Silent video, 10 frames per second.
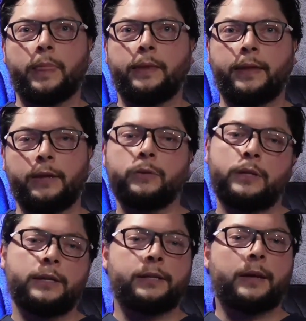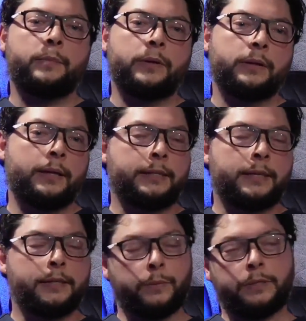use the example. Let's say
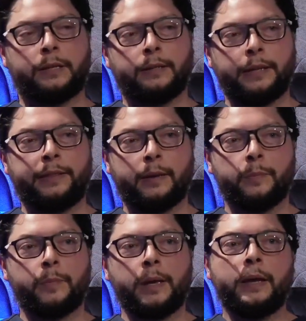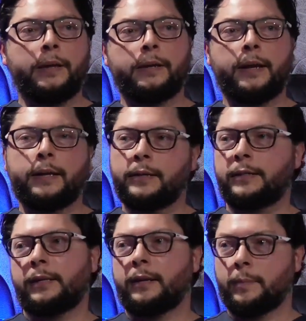someone's on lithium. You're not going to
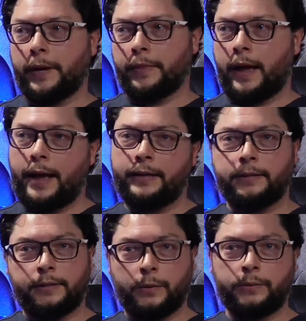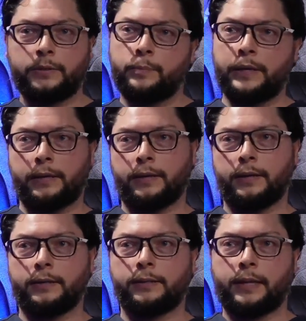start them on the highest dose
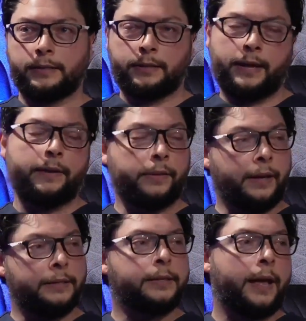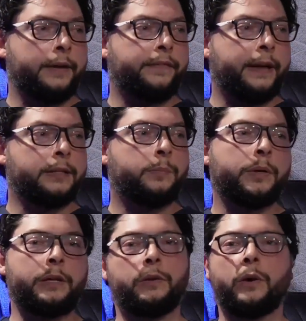because that's going to have a lot of side effects.
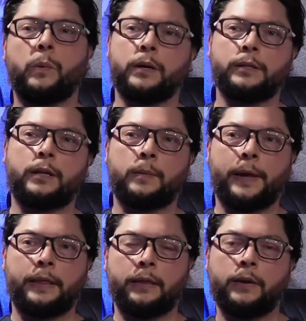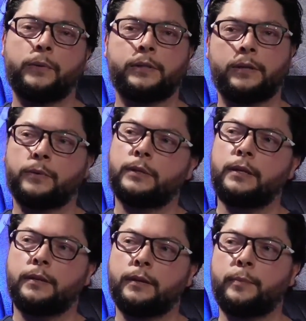But you don't want to start them on the lowest dose
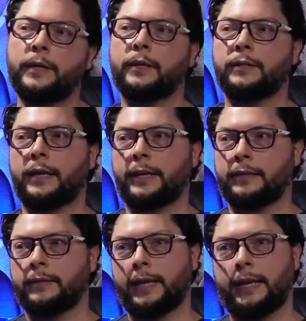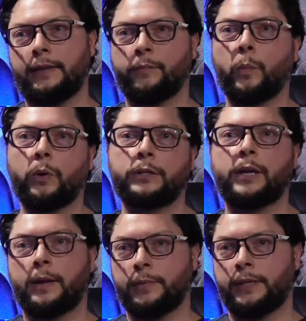either, because that can take even more
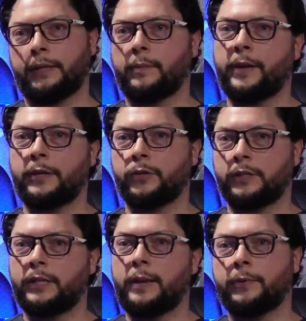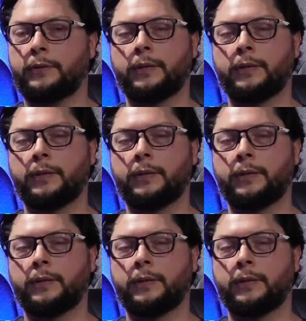time to get the patient stable.